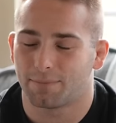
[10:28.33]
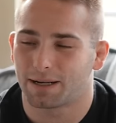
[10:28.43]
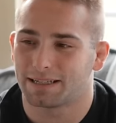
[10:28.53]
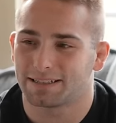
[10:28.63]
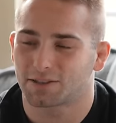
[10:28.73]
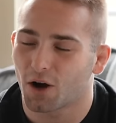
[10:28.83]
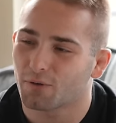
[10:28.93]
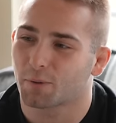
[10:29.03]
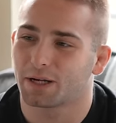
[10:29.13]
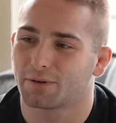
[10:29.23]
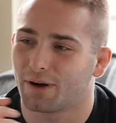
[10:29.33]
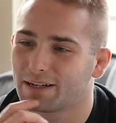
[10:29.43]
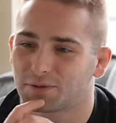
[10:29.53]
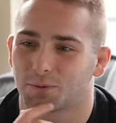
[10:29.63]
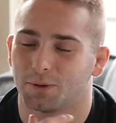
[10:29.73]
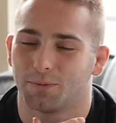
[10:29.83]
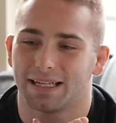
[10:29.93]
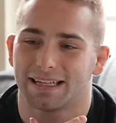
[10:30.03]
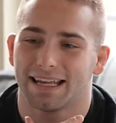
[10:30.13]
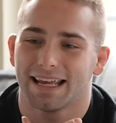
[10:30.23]
my sophomore year of high school, and we
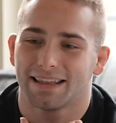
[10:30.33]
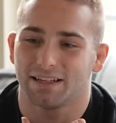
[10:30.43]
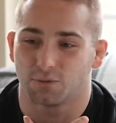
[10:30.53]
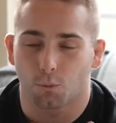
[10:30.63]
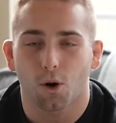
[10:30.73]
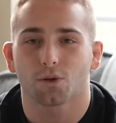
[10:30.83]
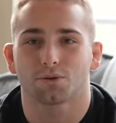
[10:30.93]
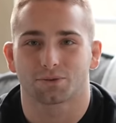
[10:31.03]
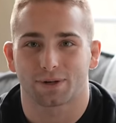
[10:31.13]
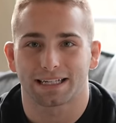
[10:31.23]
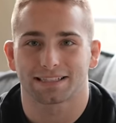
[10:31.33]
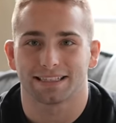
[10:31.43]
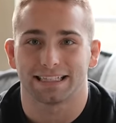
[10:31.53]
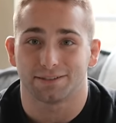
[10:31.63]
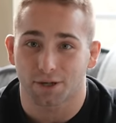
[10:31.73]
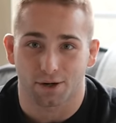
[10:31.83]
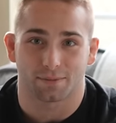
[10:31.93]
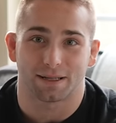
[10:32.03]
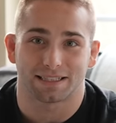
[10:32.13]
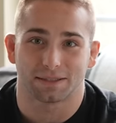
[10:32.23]
did these Waldo's wrestling
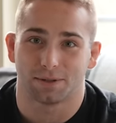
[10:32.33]
tournaments,